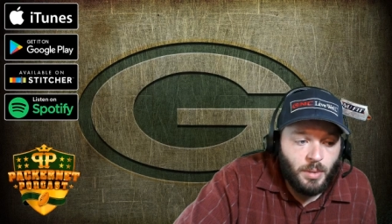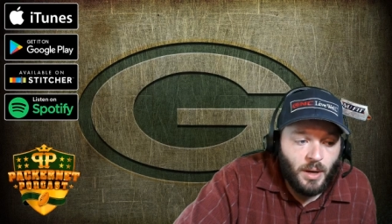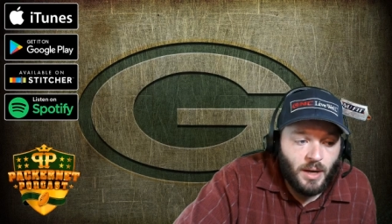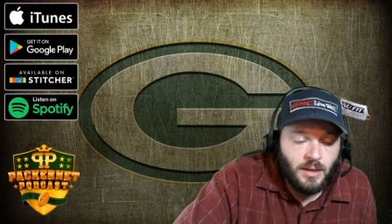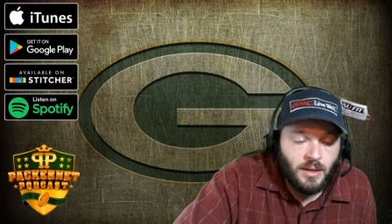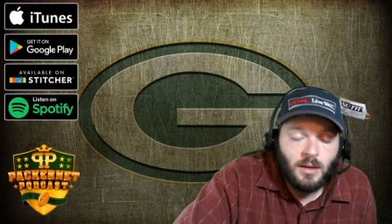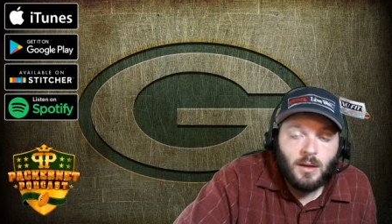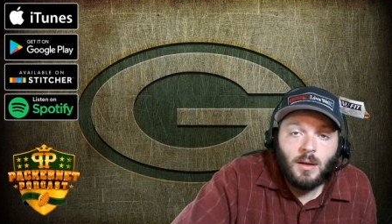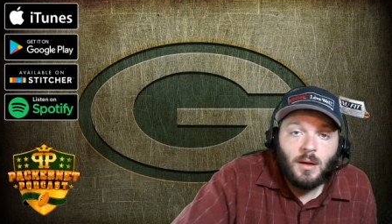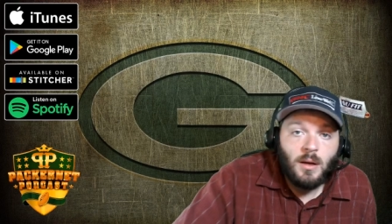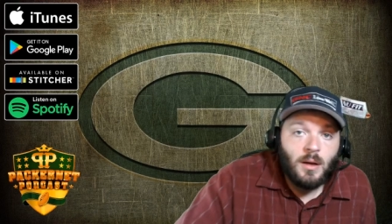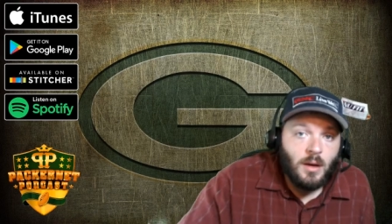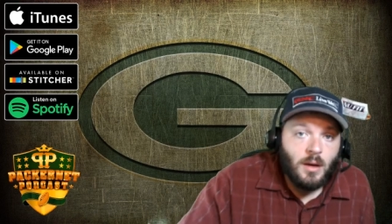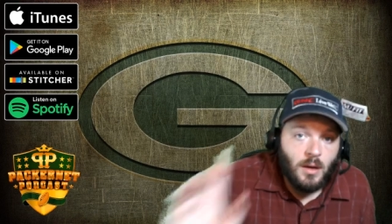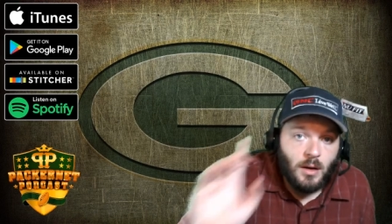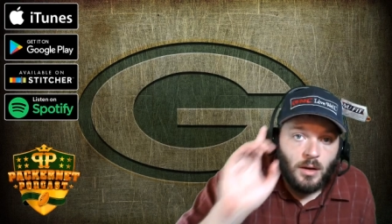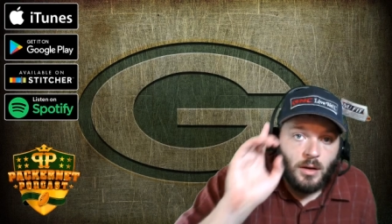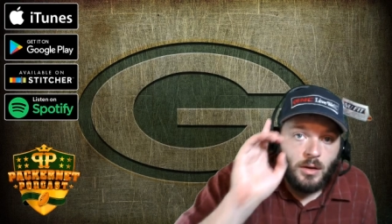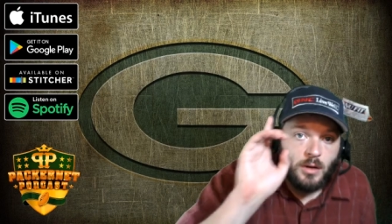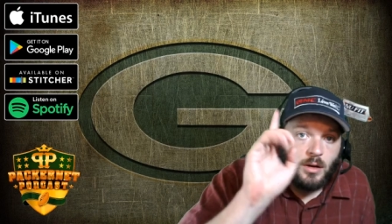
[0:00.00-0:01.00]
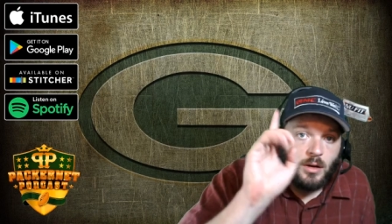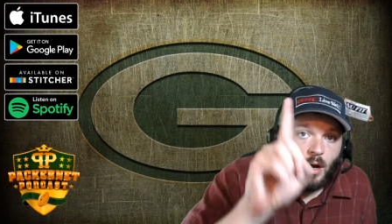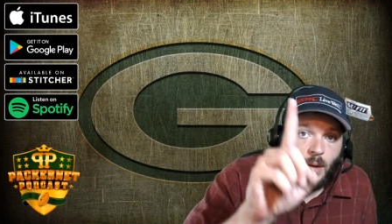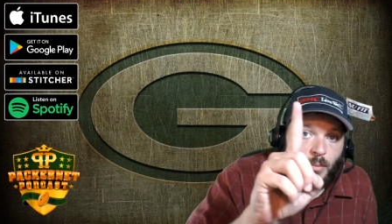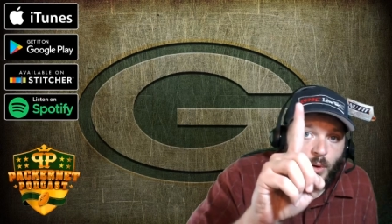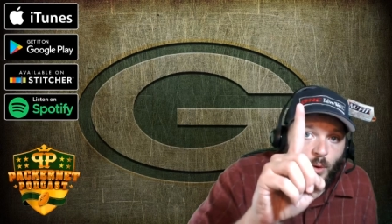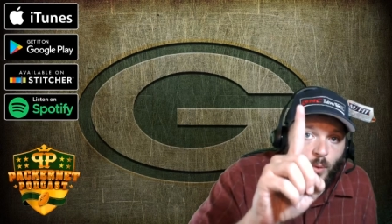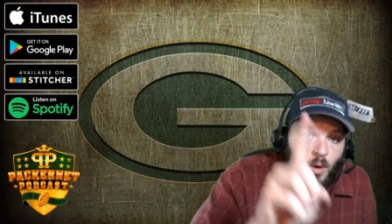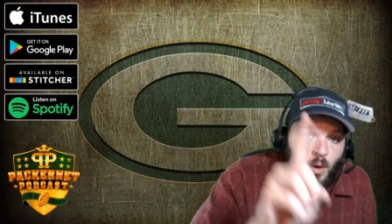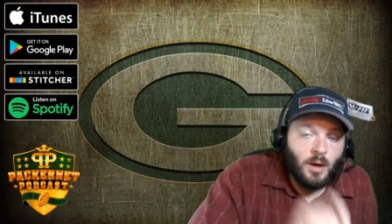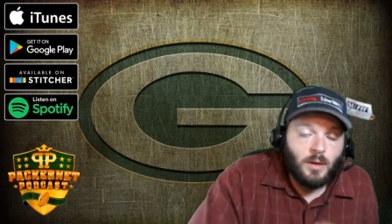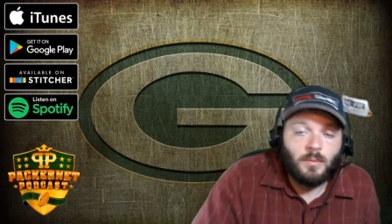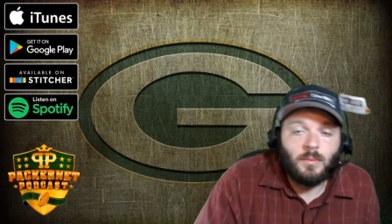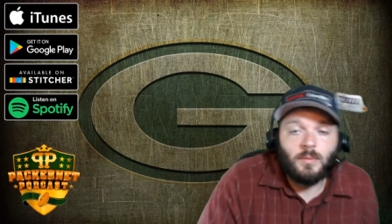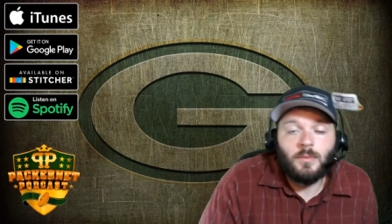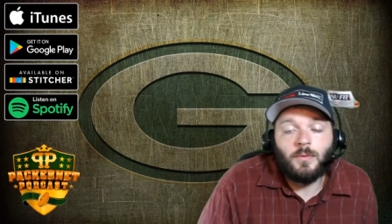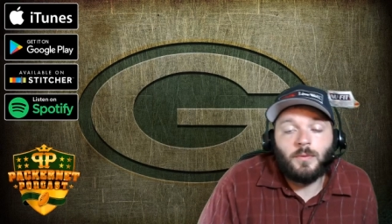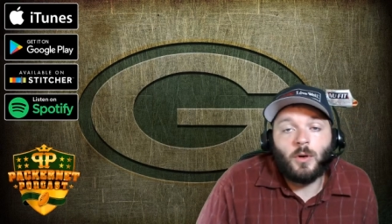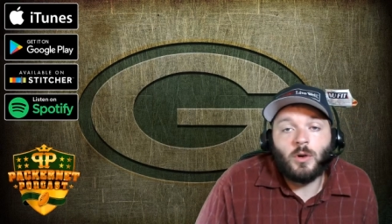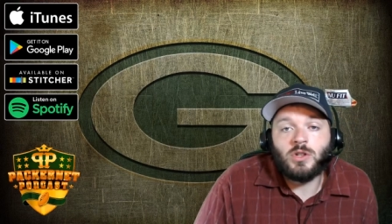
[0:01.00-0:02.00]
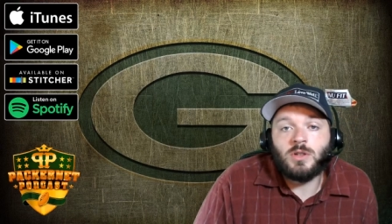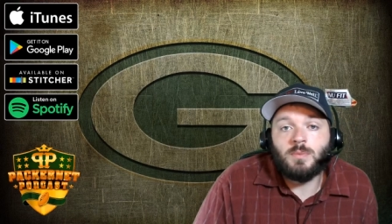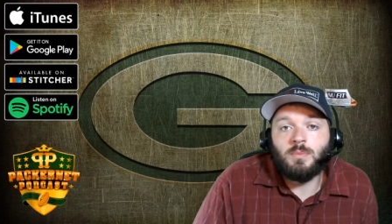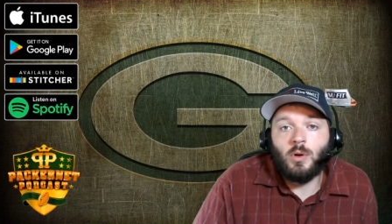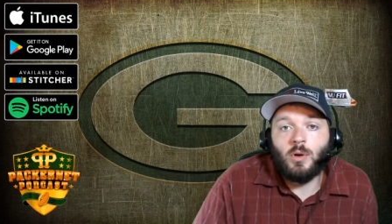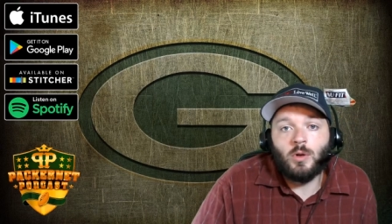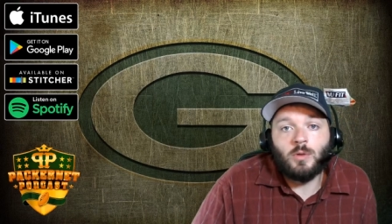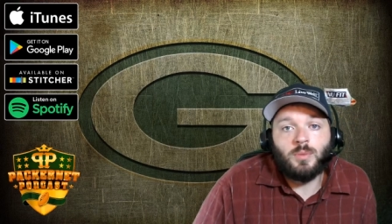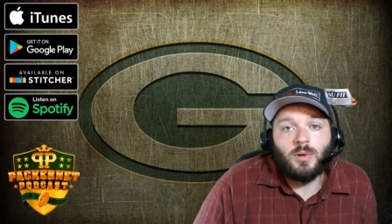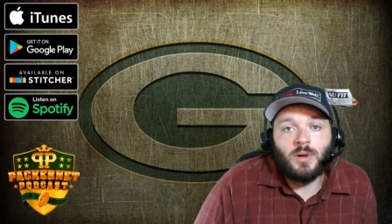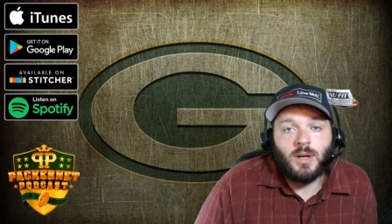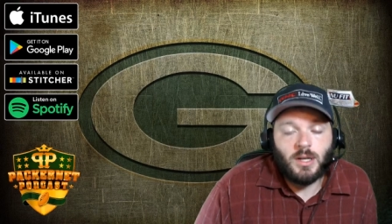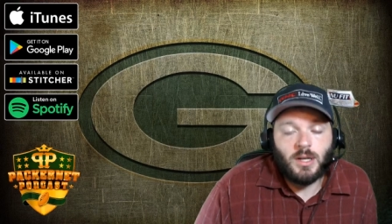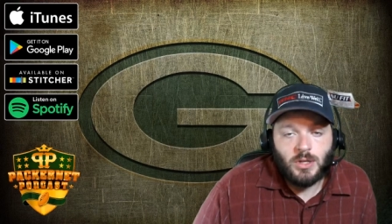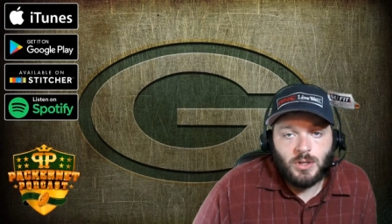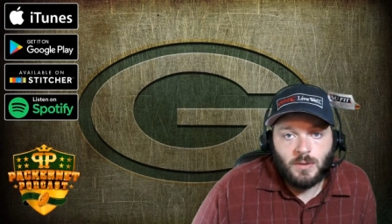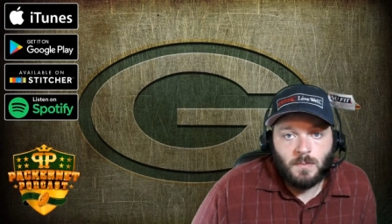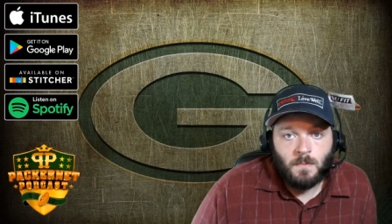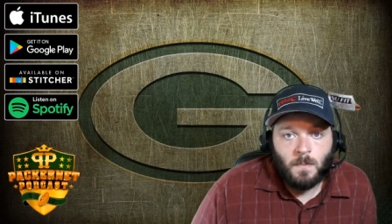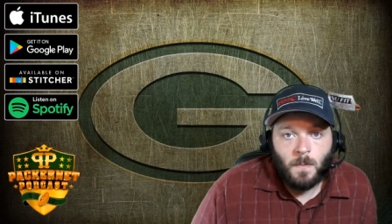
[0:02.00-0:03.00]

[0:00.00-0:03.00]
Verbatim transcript: But number one, first bold prediction.